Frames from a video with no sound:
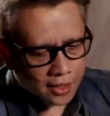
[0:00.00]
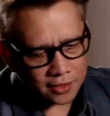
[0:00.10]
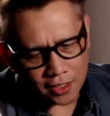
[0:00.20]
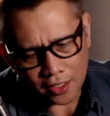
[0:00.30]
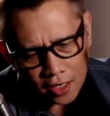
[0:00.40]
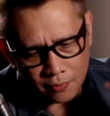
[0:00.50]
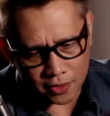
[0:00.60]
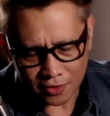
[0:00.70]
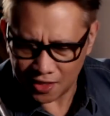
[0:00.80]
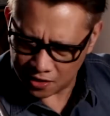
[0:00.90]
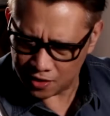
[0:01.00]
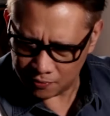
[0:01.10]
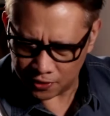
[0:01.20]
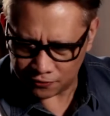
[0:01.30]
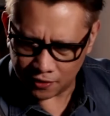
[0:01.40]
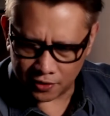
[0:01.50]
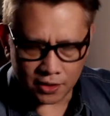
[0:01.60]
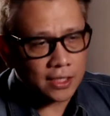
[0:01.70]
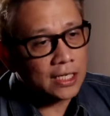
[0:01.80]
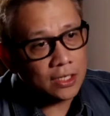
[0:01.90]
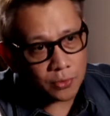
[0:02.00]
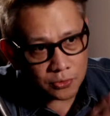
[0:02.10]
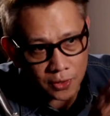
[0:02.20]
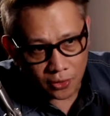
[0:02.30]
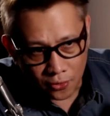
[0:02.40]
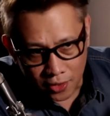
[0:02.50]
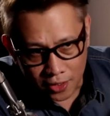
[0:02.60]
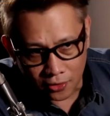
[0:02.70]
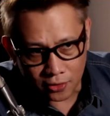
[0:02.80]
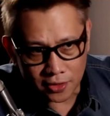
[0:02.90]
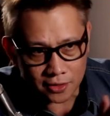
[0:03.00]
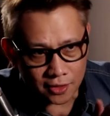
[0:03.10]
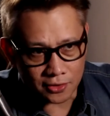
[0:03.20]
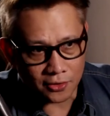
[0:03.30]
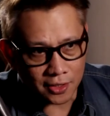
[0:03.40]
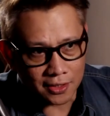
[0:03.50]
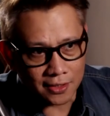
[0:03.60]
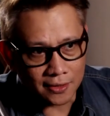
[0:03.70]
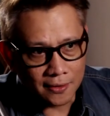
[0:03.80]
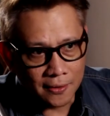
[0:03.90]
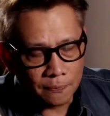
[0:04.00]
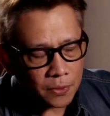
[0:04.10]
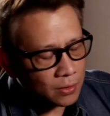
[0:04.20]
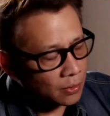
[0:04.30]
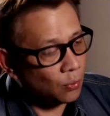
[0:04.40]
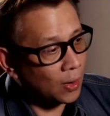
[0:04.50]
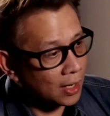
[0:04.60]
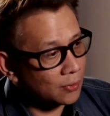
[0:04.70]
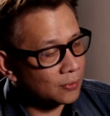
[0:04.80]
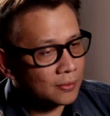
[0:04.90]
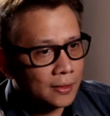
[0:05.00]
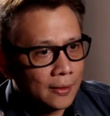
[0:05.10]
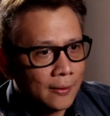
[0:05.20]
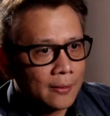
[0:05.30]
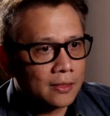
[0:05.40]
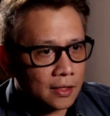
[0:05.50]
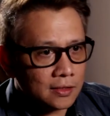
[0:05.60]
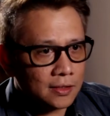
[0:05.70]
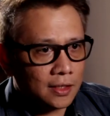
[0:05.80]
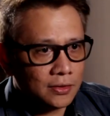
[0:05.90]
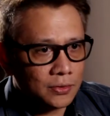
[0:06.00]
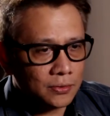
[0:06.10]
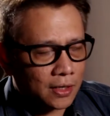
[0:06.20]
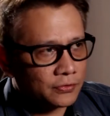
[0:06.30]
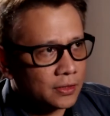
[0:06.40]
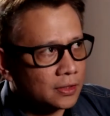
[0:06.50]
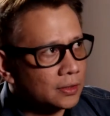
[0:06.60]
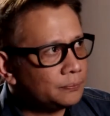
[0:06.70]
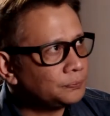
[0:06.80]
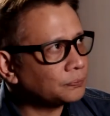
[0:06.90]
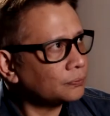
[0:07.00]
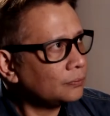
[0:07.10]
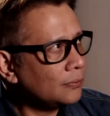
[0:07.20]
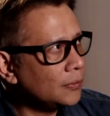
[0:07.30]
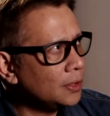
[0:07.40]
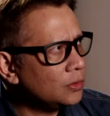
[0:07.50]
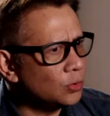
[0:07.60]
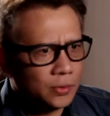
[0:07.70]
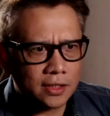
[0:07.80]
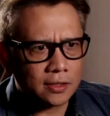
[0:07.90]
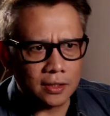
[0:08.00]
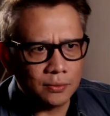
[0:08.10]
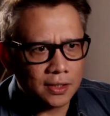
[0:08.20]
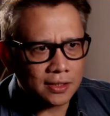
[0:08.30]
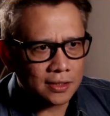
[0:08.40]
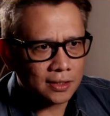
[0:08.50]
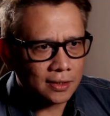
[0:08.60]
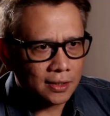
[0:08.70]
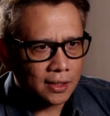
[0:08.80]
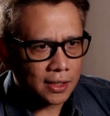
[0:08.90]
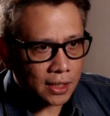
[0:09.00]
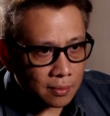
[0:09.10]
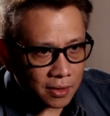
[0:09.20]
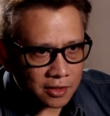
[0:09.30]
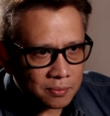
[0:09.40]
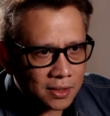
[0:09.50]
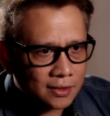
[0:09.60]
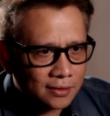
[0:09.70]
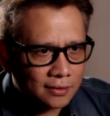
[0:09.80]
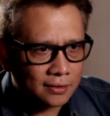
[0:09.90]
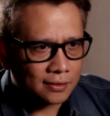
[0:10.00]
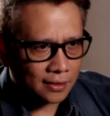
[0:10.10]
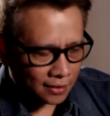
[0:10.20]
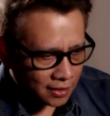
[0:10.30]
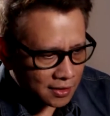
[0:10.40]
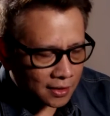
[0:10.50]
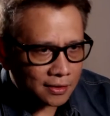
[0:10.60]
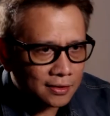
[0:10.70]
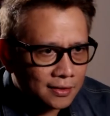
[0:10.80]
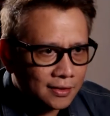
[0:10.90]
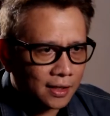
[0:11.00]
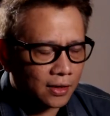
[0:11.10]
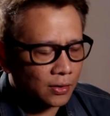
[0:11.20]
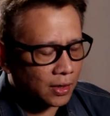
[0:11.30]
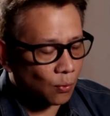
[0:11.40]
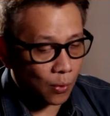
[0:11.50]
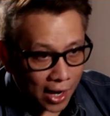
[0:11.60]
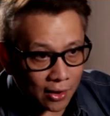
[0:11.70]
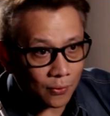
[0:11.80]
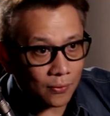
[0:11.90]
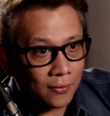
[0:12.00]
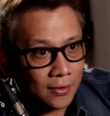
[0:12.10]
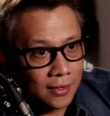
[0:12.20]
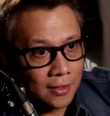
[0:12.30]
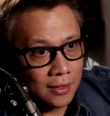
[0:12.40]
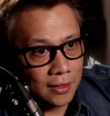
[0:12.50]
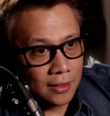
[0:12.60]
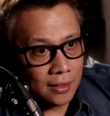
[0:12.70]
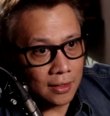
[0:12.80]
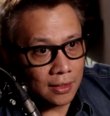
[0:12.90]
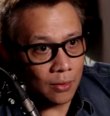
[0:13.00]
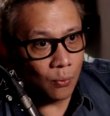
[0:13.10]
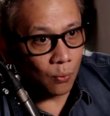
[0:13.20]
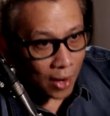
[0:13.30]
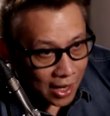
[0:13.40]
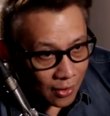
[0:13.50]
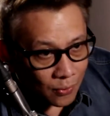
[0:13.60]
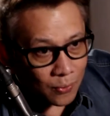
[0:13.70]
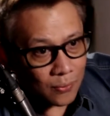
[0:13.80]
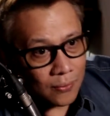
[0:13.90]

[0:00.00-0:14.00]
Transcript: I say it hybrid, 99.5 RT. He was recording all these things already. Mm-hmm. I go, wow. Next thing I knew, after two weeks, three weeks, mm-hmm. he emails me, listen. I go like, wow. Is that me? Wow.